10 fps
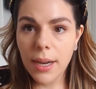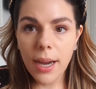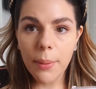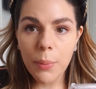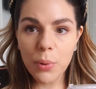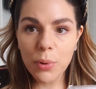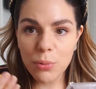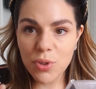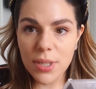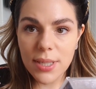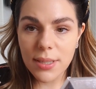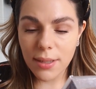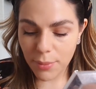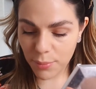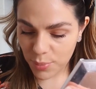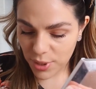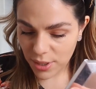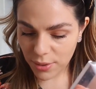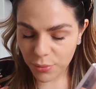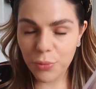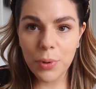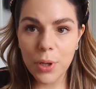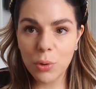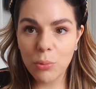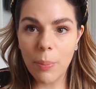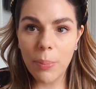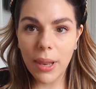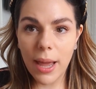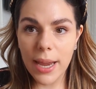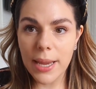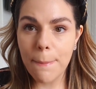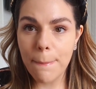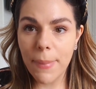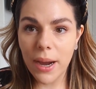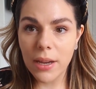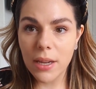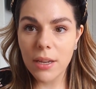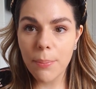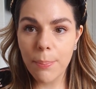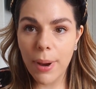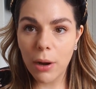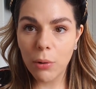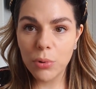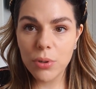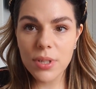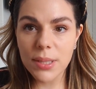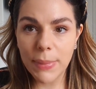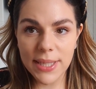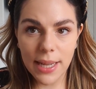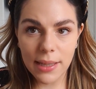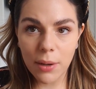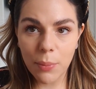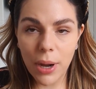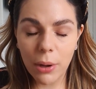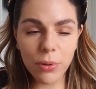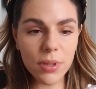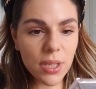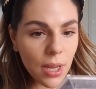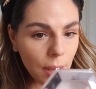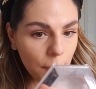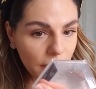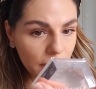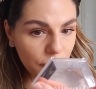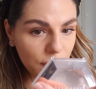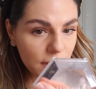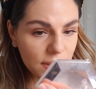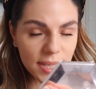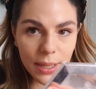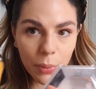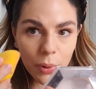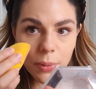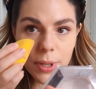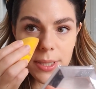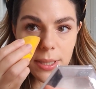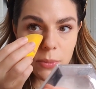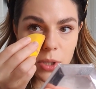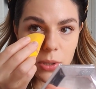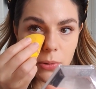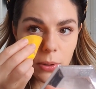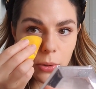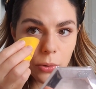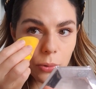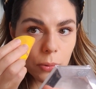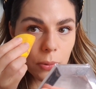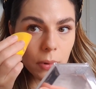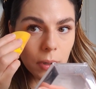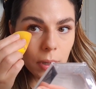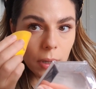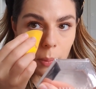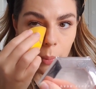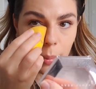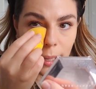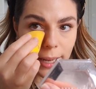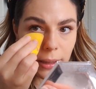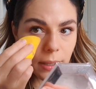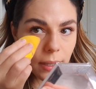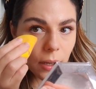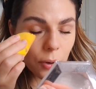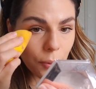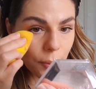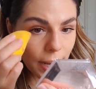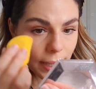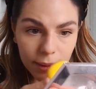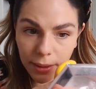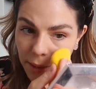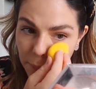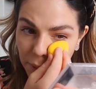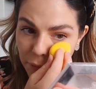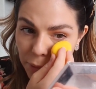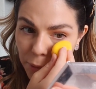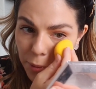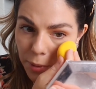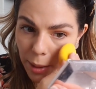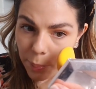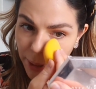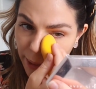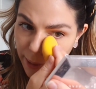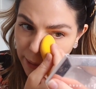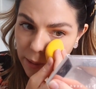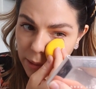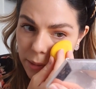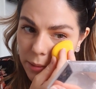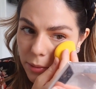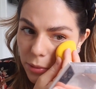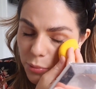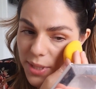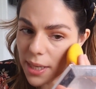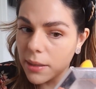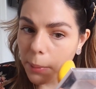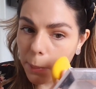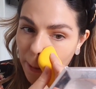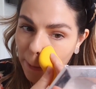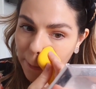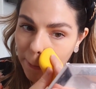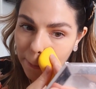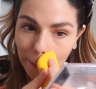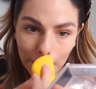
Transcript: I'm going to just be free to apply my powders, my setting powders. But if there's some crease, I'm just going to blend it and correctly before applying those setting powder.